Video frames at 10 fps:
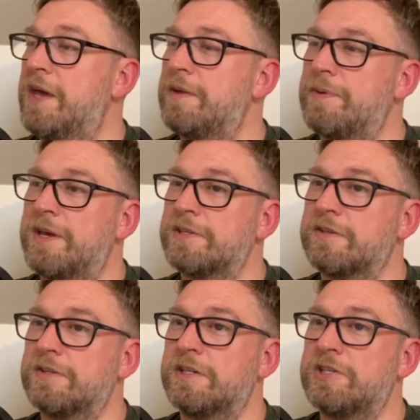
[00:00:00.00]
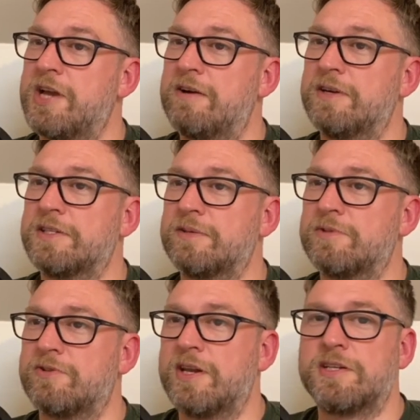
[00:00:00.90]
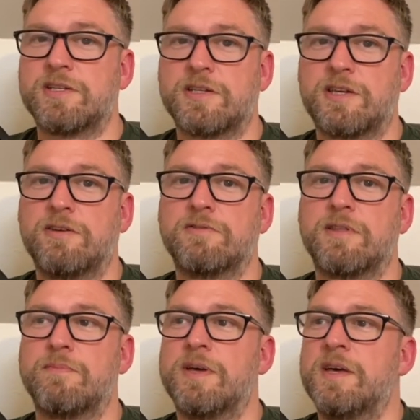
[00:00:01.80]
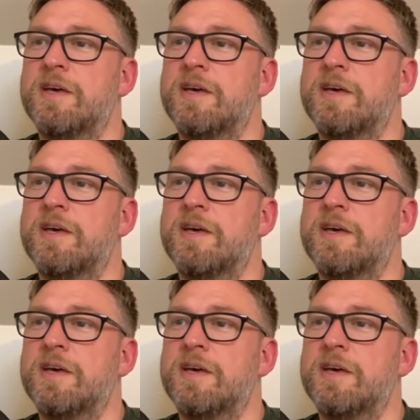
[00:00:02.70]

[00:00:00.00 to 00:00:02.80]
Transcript: Had a blast. Got to shout at some strangers and accuse them